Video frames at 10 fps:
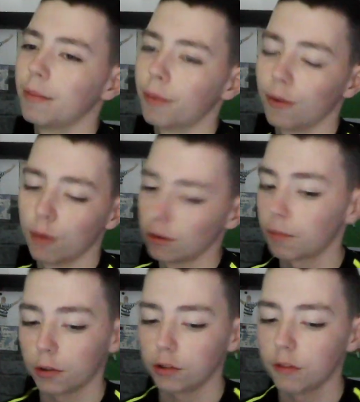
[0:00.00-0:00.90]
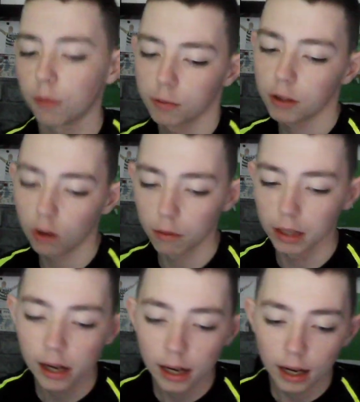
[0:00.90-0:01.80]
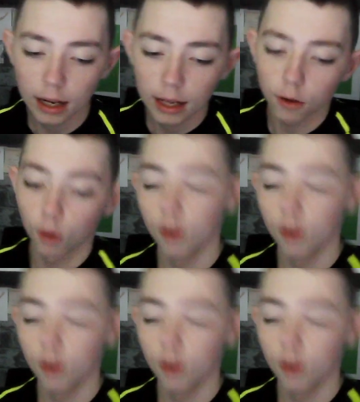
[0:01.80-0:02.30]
Well, not +3 points, but you know what I mean. You